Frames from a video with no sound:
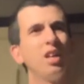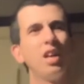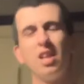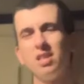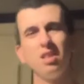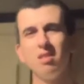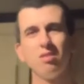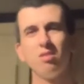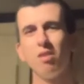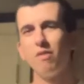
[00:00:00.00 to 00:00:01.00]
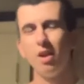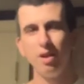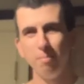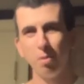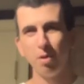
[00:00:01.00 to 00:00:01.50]
And it didn't serve
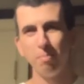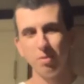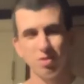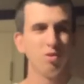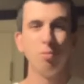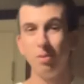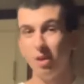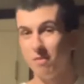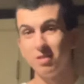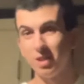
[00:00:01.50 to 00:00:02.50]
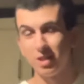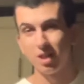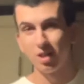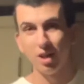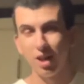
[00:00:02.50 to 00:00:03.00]
any purpose. Nobody ever set the
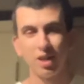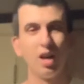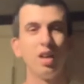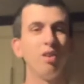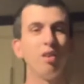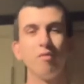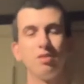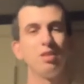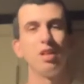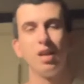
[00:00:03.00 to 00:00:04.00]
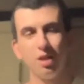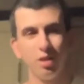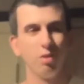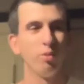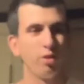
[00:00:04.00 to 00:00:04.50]
clock on it or ever did
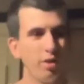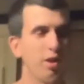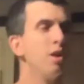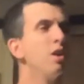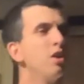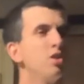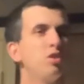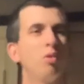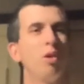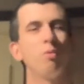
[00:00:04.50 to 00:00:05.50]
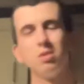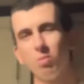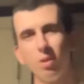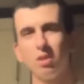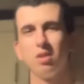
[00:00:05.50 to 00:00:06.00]
anything with it. So it was a
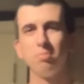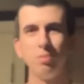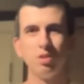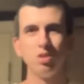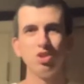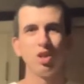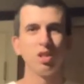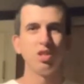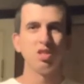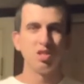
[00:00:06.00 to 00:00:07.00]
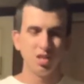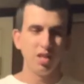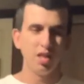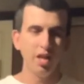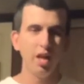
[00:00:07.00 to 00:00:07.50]
worthless piece of junk just
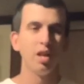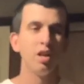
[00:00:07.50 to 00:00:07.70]
sitting there.